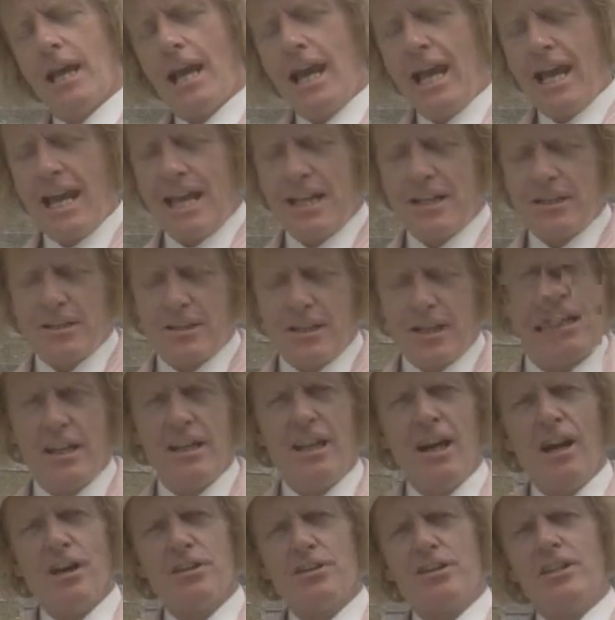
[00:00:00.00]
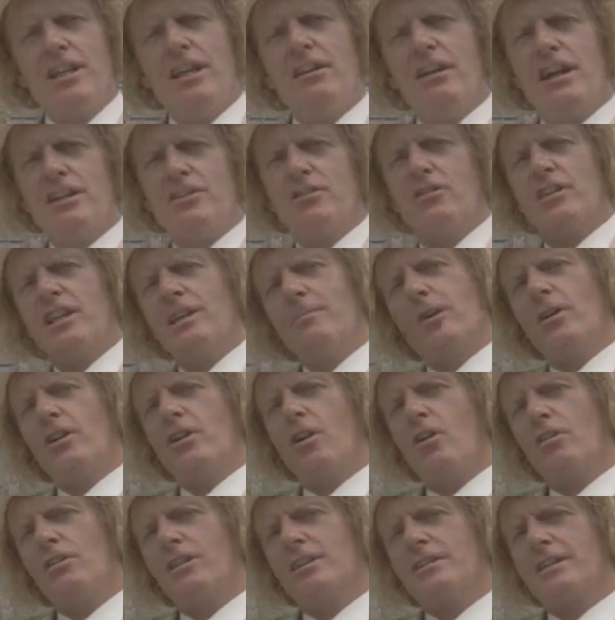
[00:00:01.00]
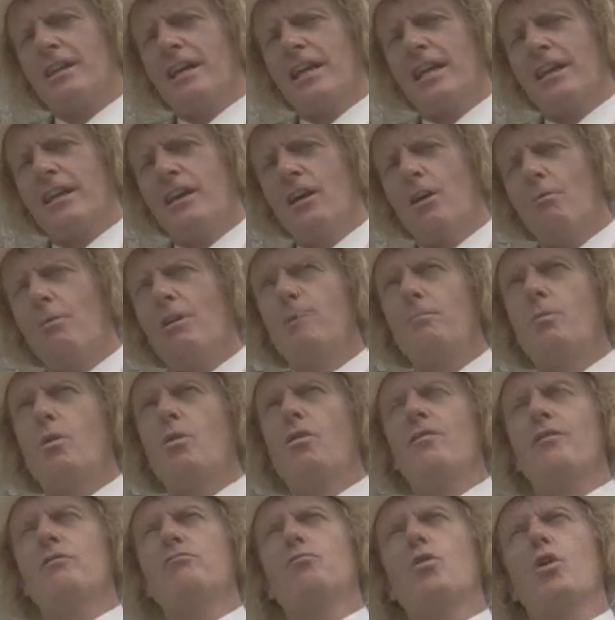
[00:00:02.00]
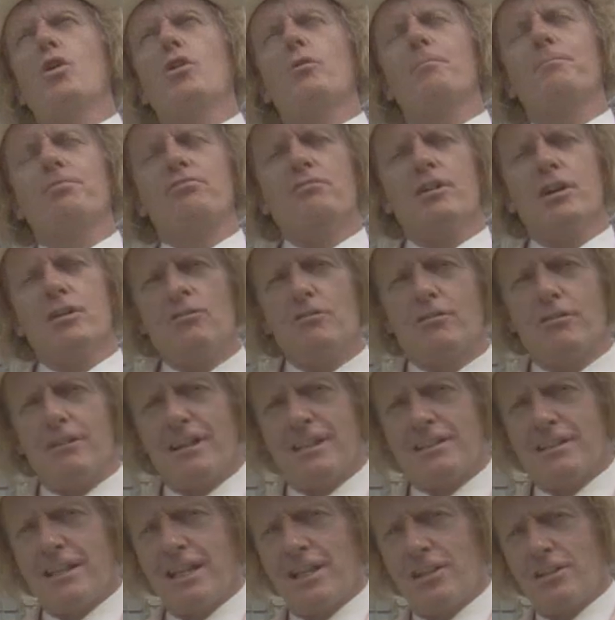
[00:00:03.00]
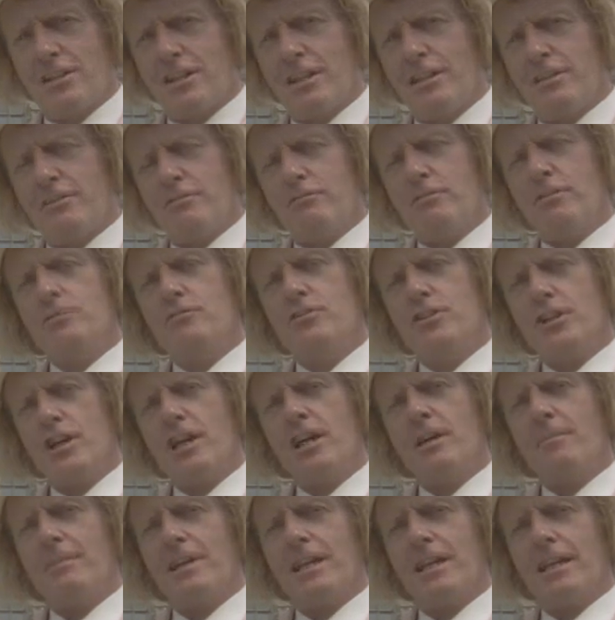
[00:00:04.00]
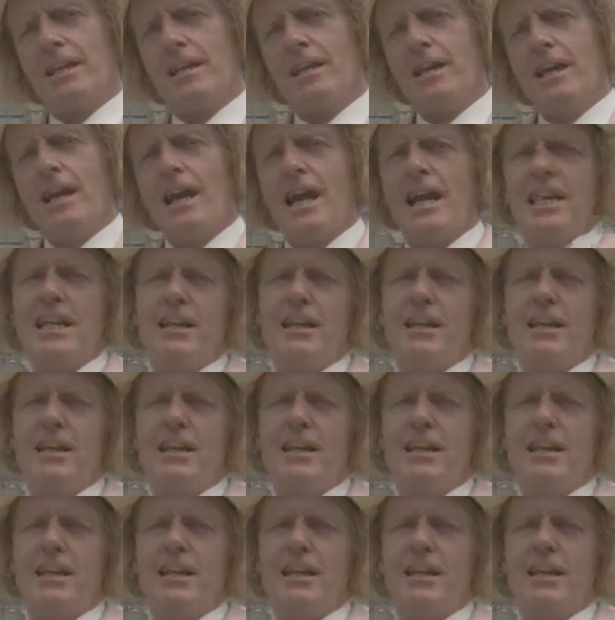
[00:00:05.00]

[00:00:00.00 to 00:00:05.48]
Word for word: And uh, last year I took him on a holiday, well, more of a royal progress actually, through Germany, and